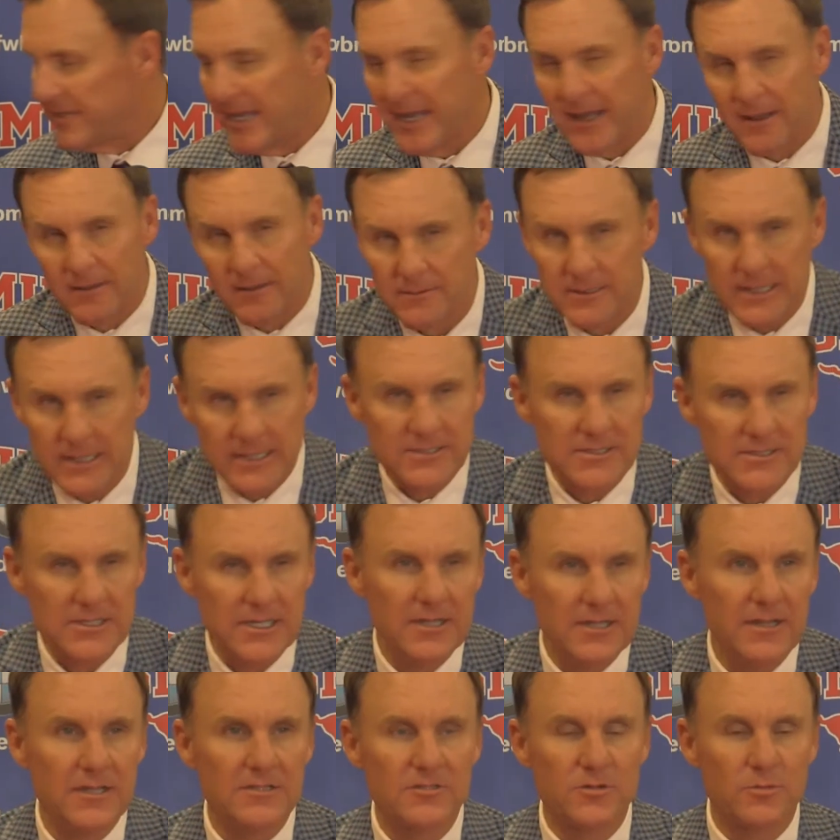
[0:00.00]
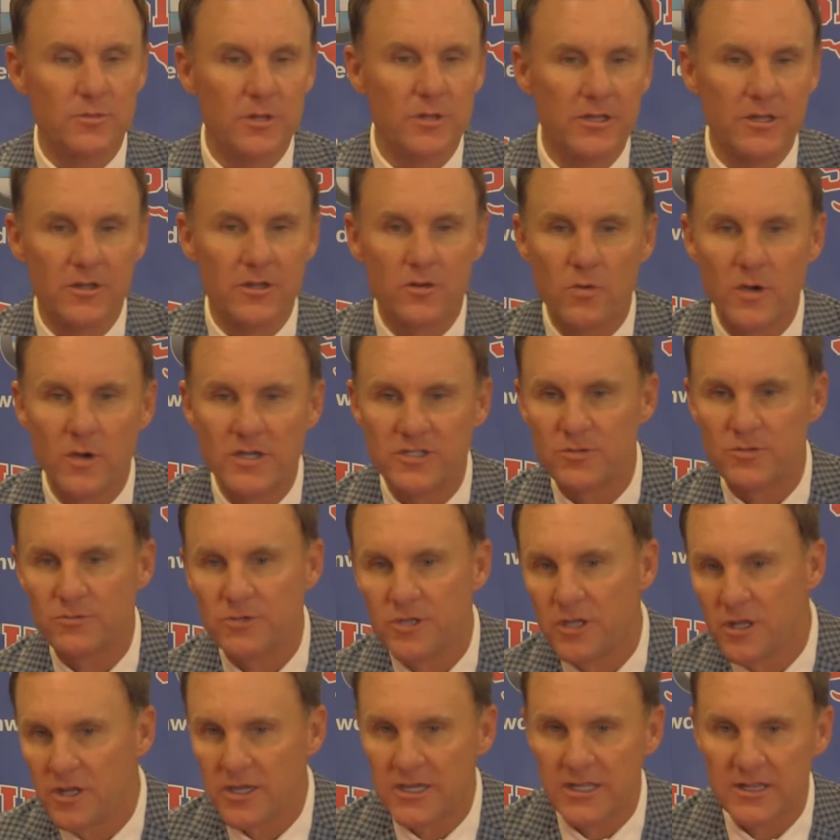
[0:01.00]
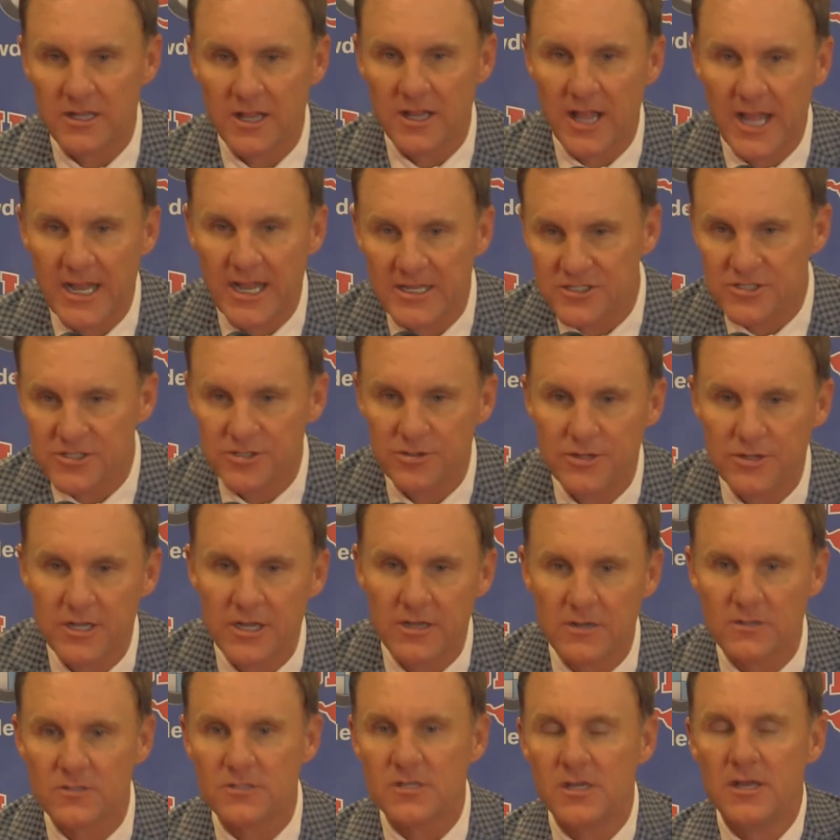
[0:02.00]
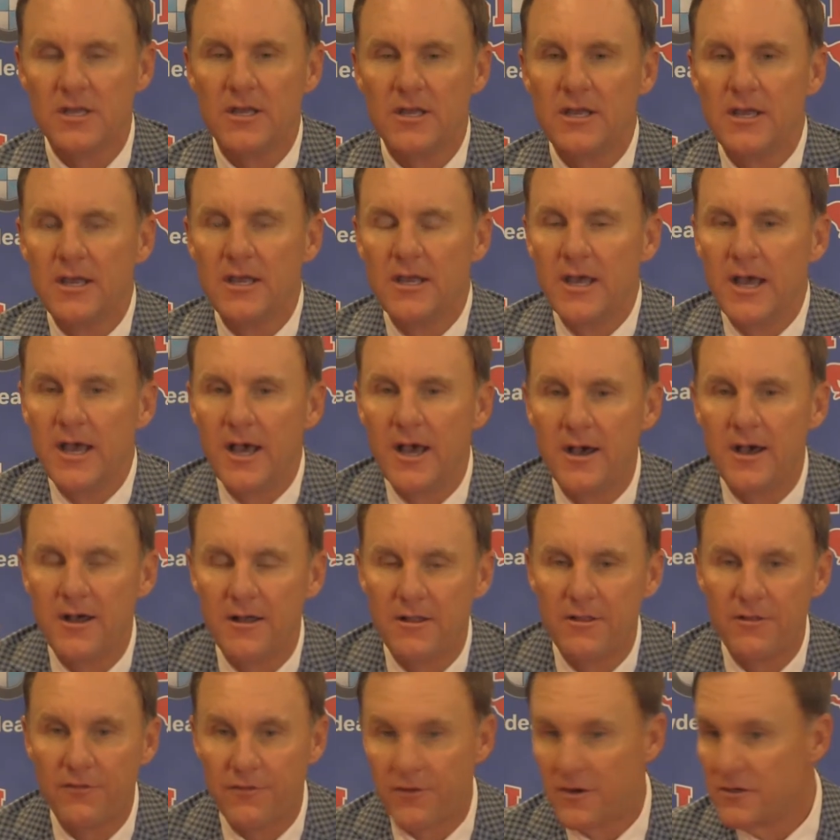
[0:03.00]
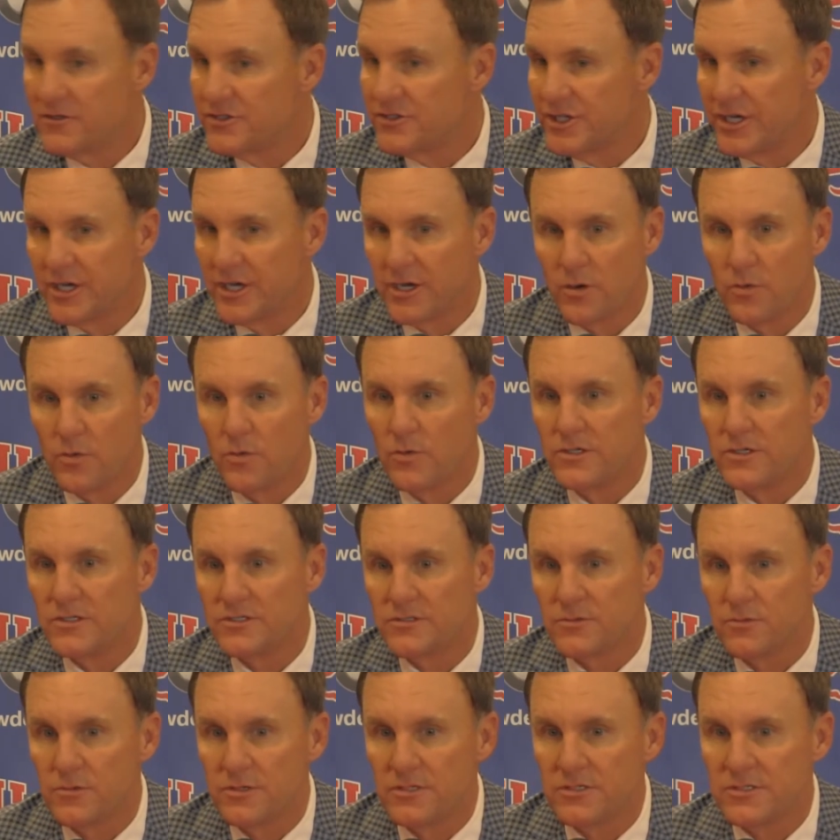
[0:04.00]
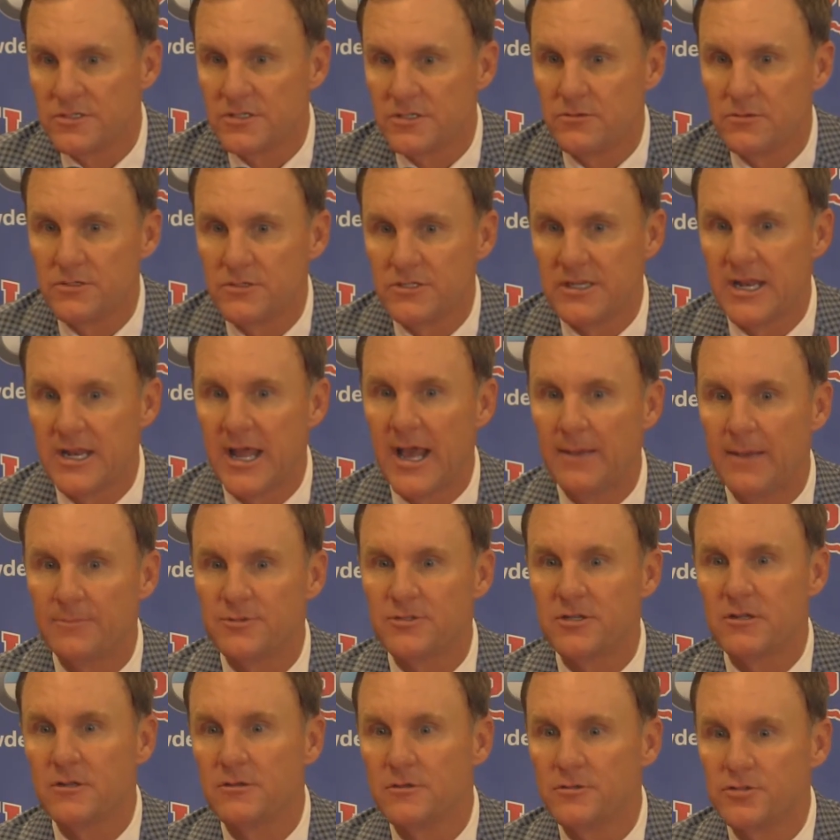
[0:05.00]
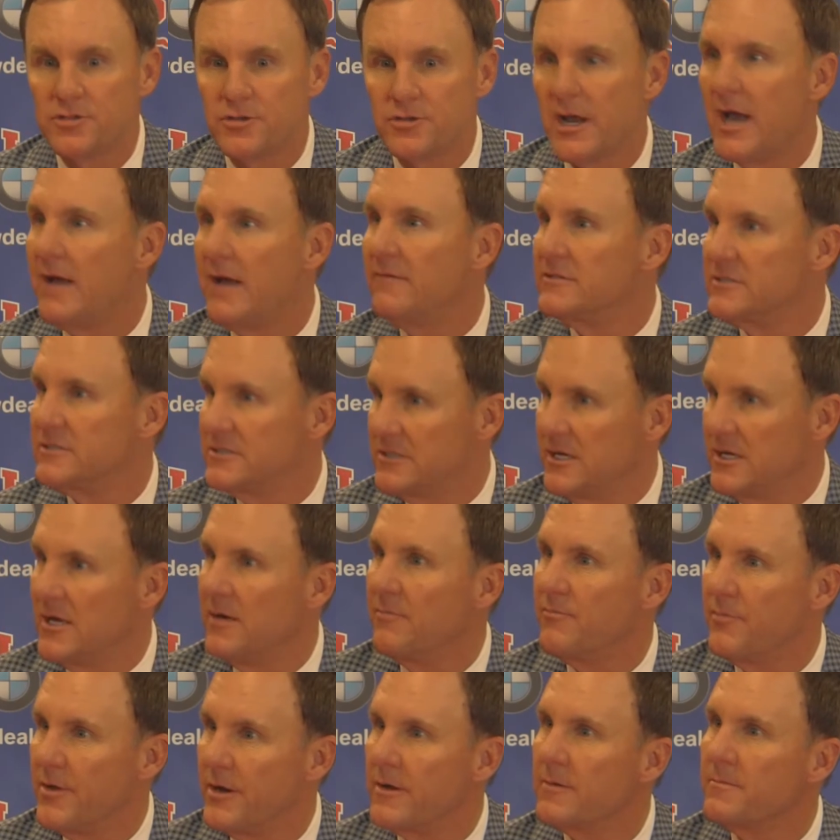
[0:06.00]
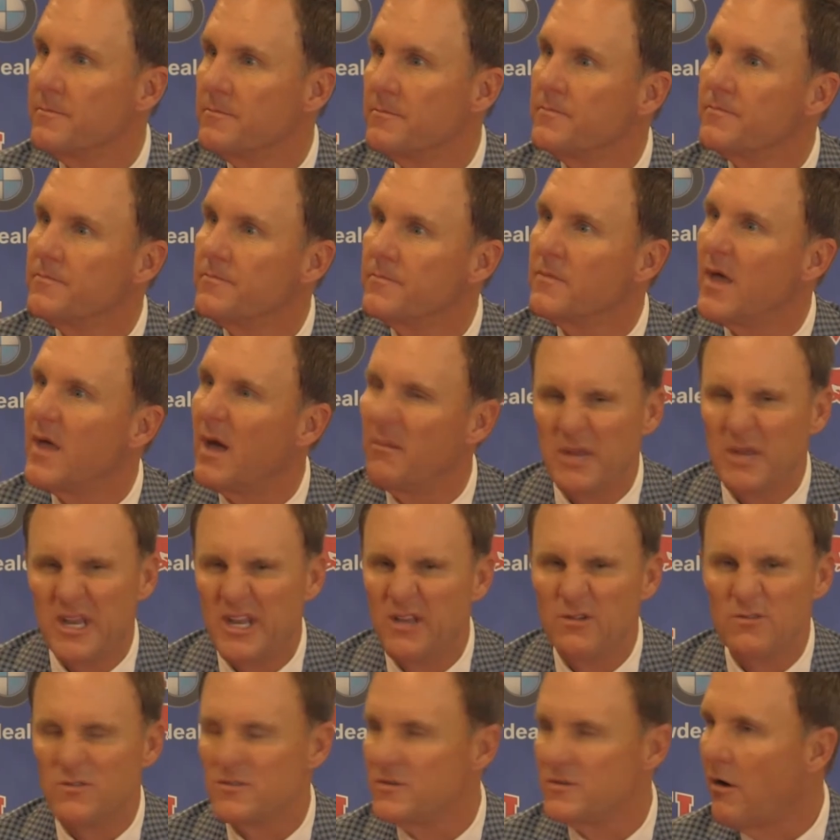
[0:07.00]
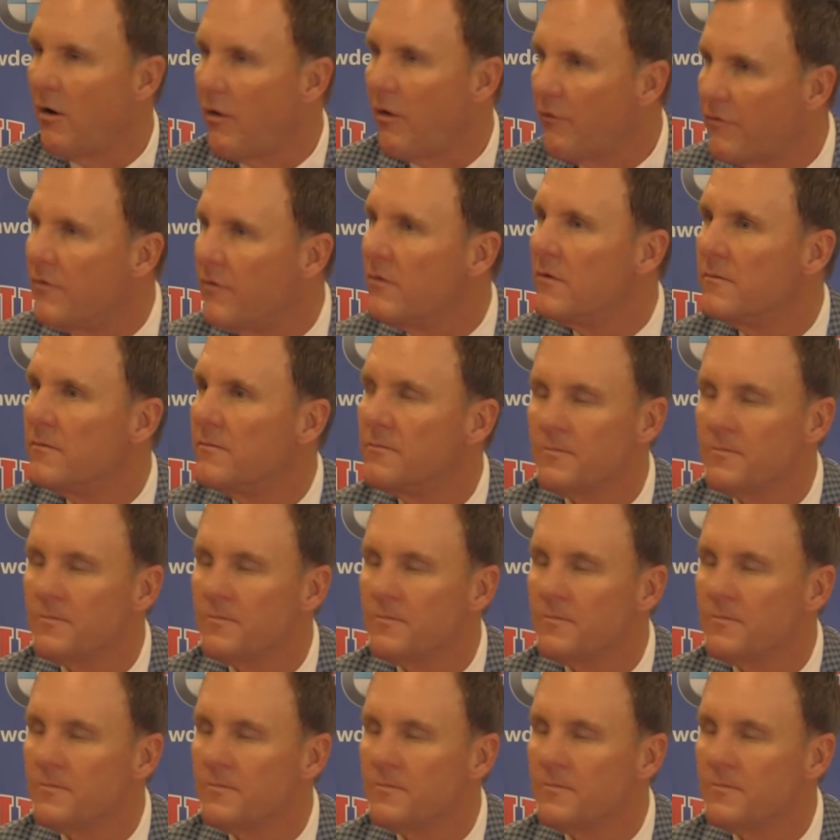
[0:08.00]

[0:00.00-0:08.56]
yeah, that's a that's a really good question. When you look at the last two years uh, the first year was, was, was an absolute travesty up there. I mean, it was awful.